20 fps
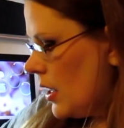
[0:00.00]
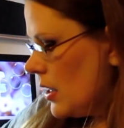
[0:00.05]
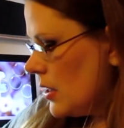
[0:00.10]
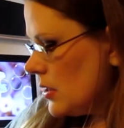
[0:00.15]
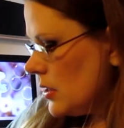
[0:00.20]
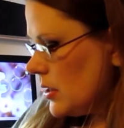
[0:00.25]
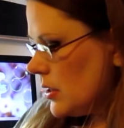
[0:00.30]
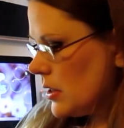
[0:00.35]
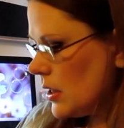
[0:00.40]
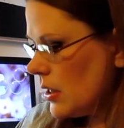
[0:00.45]

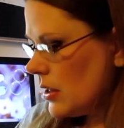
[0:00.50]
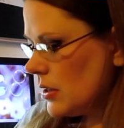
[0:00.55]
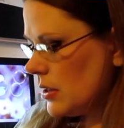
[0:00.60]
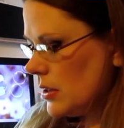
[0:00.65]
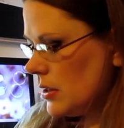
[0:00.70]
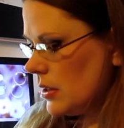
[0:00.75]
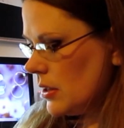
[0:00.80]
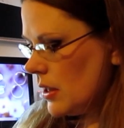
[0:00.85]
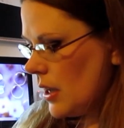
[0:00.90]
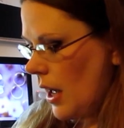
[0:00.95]

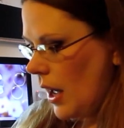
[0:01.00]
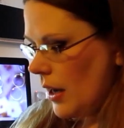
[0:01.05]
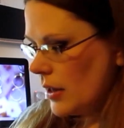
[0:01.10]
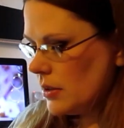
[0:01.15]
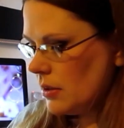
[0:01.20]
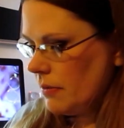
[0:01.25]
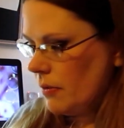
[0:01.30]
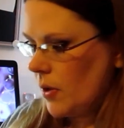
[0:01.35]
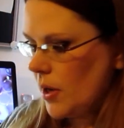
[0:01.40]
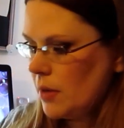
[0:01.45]
6
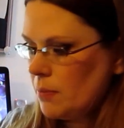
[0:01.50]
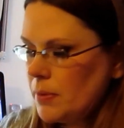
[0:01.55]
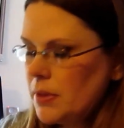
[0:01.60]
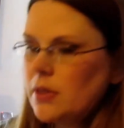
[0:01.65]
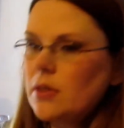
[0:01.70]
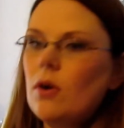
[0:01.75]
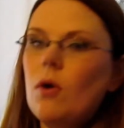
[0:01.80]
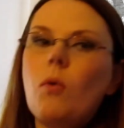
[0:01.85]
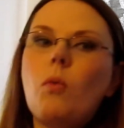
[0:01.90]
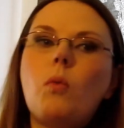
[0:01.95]
active
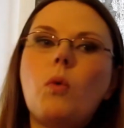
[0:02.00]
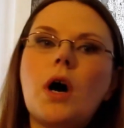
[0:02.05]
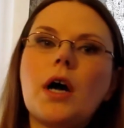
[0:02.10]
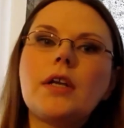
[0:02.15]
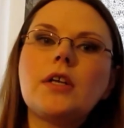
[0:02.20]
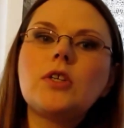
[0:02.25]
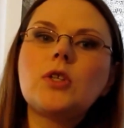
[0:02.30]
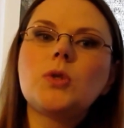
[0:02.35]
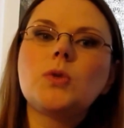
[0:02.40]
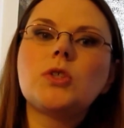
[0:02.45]
whips,
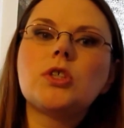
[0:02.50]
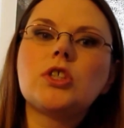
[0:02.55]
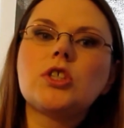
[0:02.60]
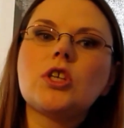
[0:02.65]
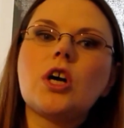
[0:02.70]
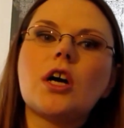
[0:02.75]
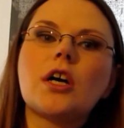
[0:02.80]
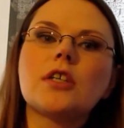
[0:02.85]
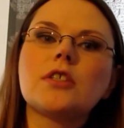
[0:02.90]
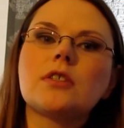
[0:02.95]
1 new
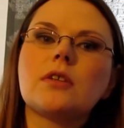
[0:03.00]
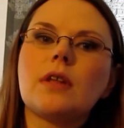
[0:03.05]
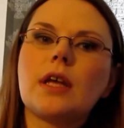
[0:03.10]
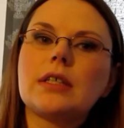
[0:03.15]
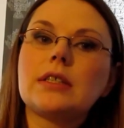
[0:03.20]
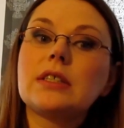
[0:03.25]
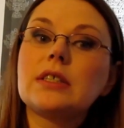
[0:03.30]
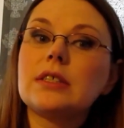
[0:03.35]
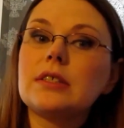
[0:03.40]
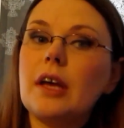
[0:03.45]
start, so
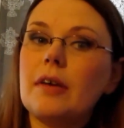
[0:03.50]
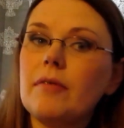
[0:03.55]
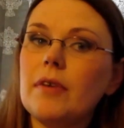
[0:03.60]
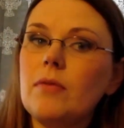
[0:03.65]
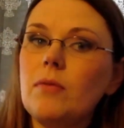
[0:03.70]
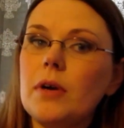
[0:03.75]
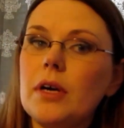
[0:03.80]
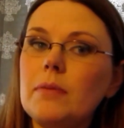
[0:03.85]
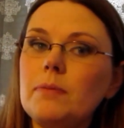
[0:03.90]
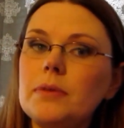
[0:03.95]
that's
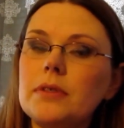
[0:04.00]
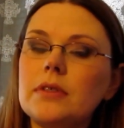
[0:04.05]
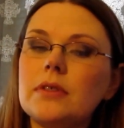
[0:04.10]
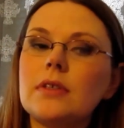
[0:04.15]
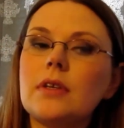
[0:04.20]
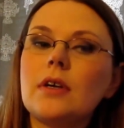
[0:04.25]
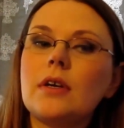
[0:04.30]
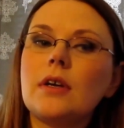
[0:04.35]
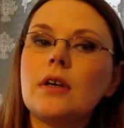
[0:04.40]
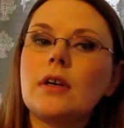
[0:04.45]
7 whips,
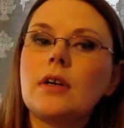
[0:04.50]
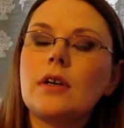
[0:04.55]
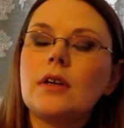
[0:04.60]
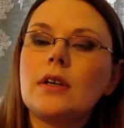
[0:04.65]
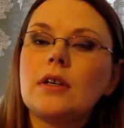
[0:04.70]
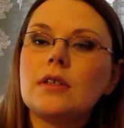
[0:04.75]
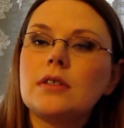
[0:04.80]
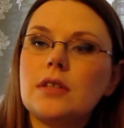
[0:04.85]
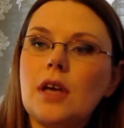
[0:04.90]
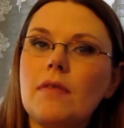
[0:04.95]

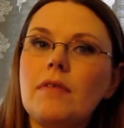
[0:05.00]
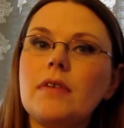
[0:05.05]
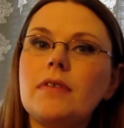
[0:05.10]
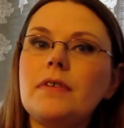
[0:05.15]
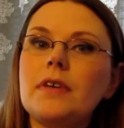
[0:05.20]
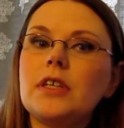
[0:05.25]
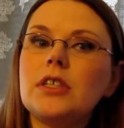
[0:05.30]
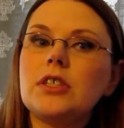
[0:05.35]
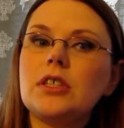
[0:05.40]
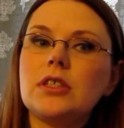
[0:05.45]
7
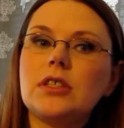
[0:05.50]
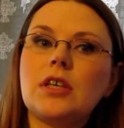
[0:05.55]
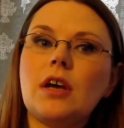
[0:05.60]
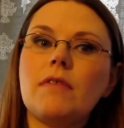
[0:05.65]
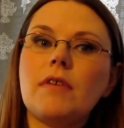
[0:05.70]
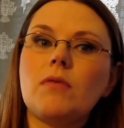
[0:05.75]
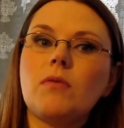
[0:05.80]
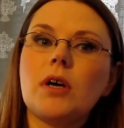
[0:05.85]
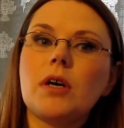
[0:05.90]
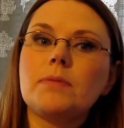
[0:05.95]
finishes,
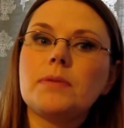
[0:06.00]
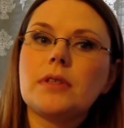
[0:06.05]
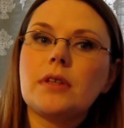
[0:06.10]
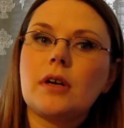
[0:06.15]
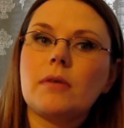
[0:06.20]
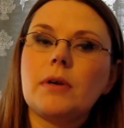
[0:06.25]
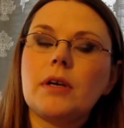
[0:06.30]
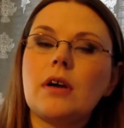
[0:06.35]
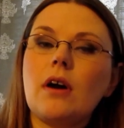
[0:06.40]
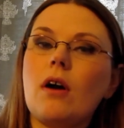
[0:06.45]
7 whips.
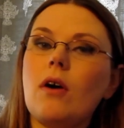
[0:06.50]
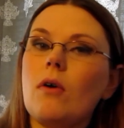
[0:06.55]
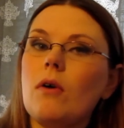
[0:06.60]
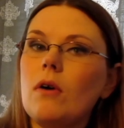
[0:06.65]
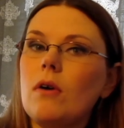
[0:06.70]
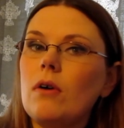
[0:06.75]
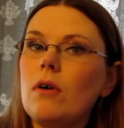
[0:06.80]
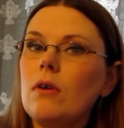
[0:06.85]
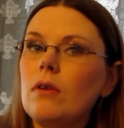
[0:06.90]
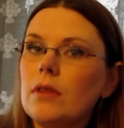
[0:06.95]
There we go.
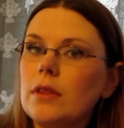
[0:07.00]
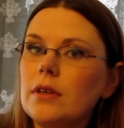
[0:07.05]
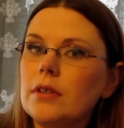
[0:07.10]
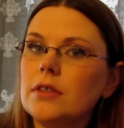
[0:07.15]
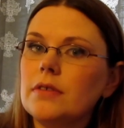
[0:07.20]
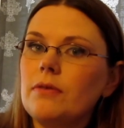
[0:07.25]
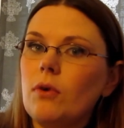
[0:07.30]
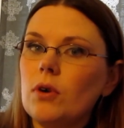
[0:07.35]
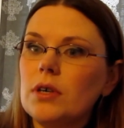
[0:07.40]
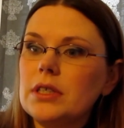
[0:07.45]

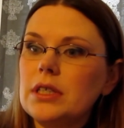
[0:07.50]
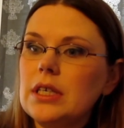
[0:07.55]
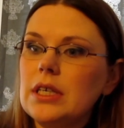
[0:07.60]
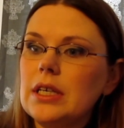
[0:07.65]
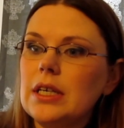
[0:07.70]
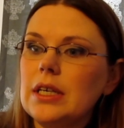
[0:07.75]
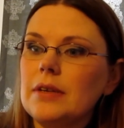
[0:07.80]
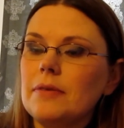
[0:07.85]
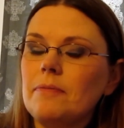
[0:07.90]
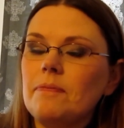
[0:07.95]
There's
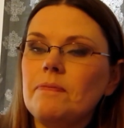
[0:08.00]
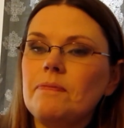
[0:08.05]
14.